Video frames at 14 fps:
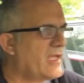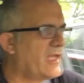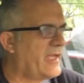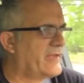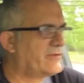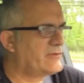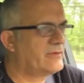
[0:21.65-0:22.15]

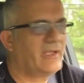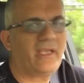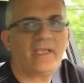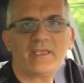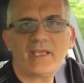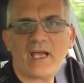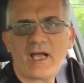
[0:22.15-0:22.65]
And
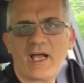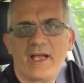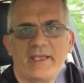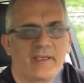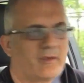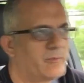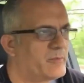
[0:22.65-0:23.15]
today I
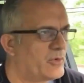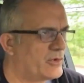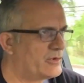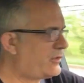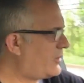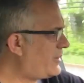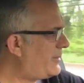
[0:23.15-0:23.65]
am going
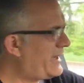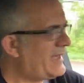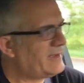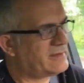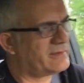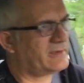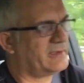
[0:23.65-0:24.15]
to talk
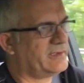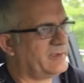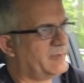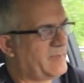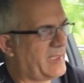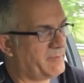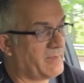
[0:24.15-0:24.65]
about
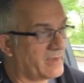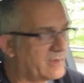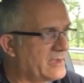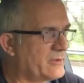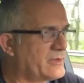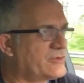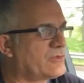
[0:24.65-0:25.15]
my
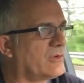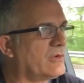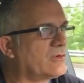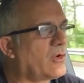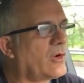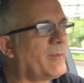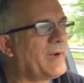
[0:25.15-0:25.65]
monthly
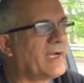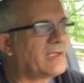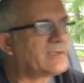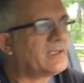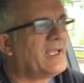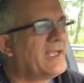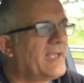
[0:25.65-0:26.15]
ritual, talk about
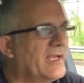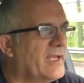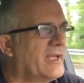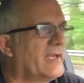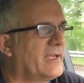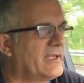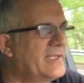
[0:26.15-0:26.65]

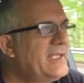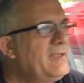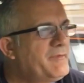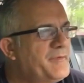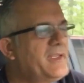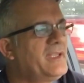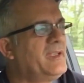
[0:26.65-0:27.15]

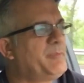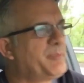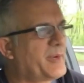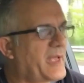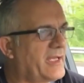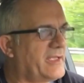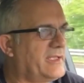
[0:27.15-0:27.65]
EV
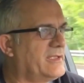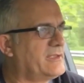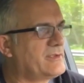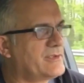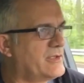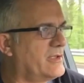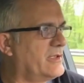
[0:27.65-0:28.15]

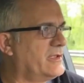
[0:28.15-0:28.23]
plug-in